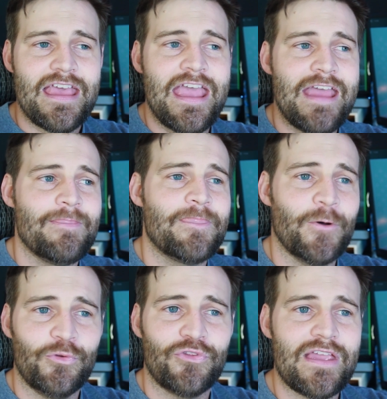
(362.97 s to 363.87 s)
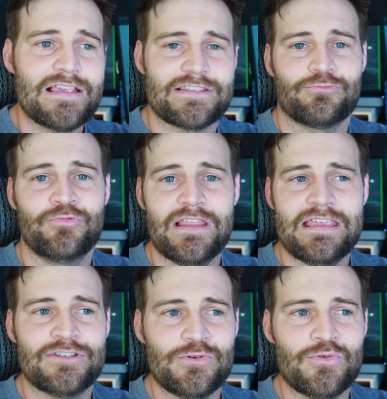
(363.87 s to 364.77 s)
And those things
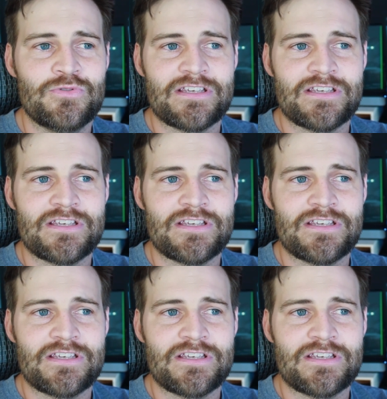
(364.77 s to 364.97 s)
really do